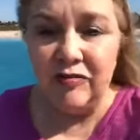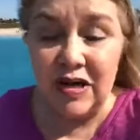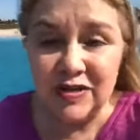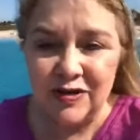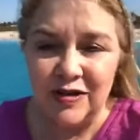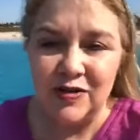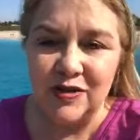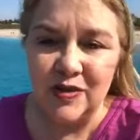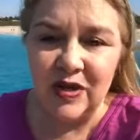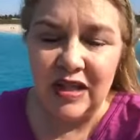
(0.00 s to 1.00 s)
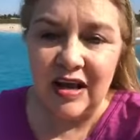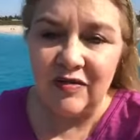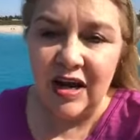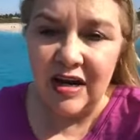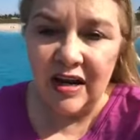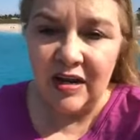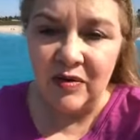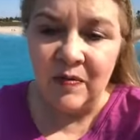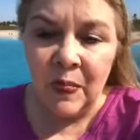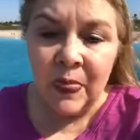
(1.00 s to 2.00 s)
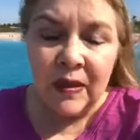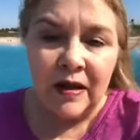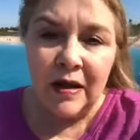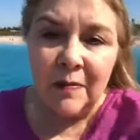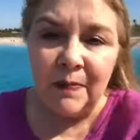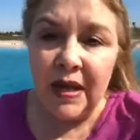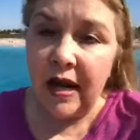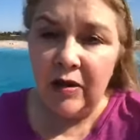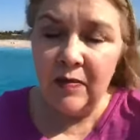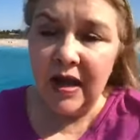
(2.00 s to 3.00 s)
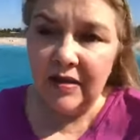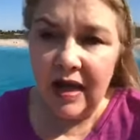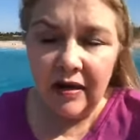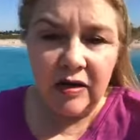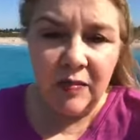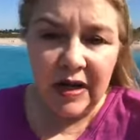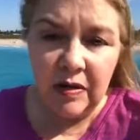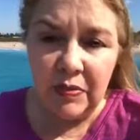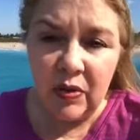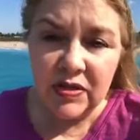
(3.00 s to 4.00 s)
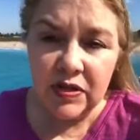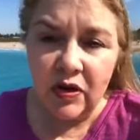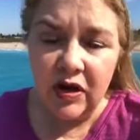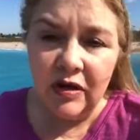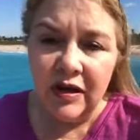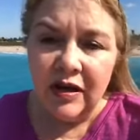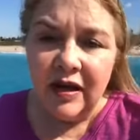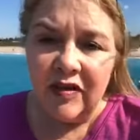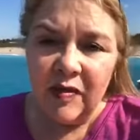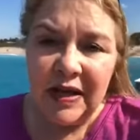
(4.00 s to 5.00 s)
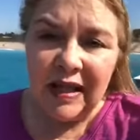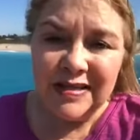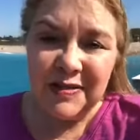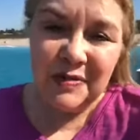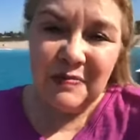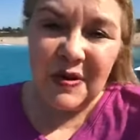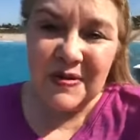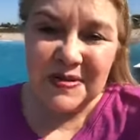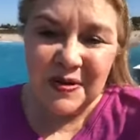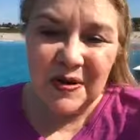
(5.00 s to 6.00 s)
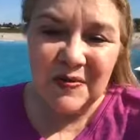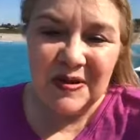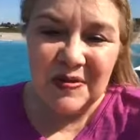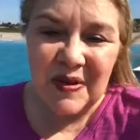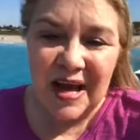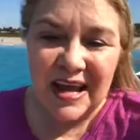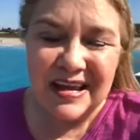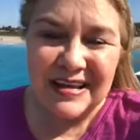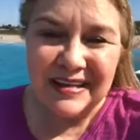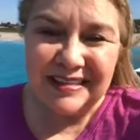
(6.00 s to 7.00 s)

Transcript: restaurants are doing that right now. And I don't mind that. I don't mind a bonus card. Everybody likes a good bonus card when you buy